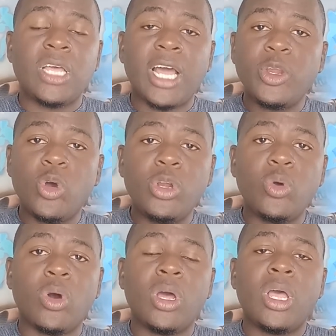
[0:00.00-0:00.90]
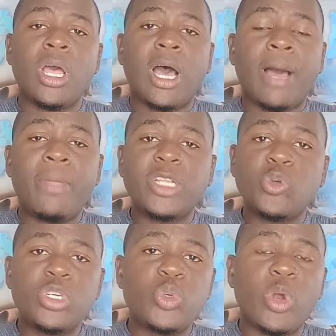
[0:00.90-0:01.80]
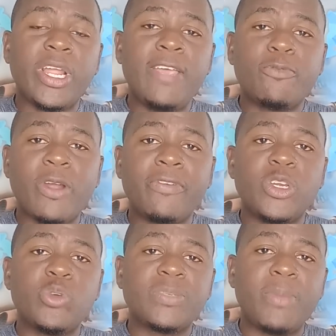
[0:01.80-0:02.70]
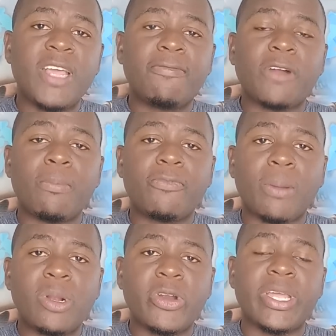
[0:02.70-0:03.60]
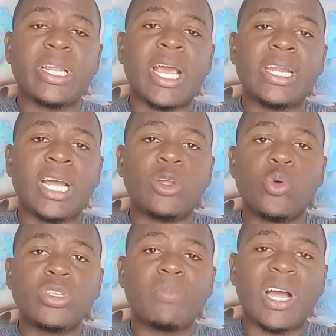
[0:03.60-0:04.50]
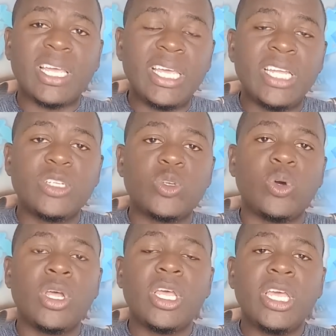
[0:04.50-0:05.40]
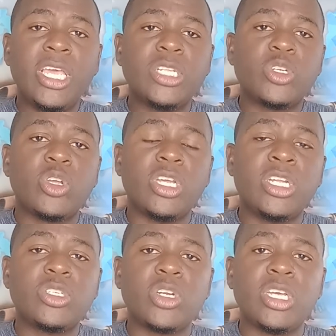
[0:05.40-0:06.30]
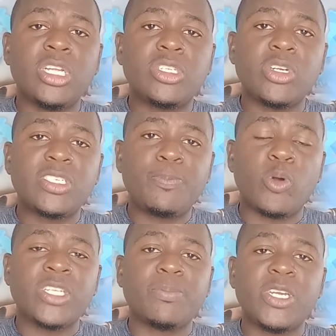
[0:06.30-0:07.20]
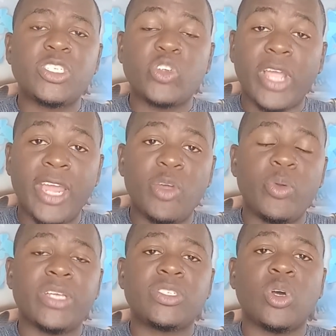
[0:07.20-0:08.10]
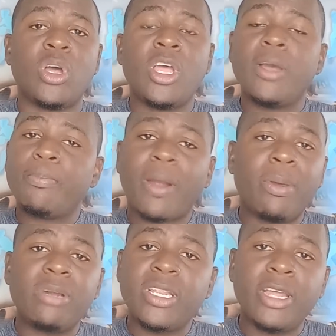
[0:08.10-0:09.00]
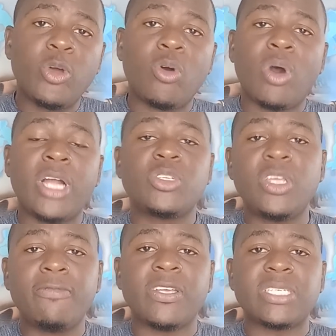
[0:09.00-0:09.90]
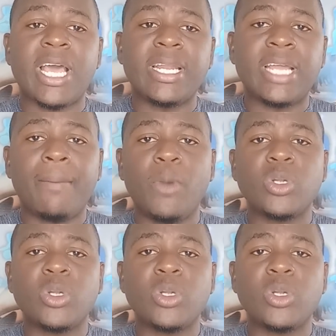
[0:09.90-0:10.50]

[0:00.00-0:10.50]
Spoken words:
I don't know. I'm not too sure if revenues made from cricket like that goes back into the sports ministry anyway. So probably they don't want to invest like that.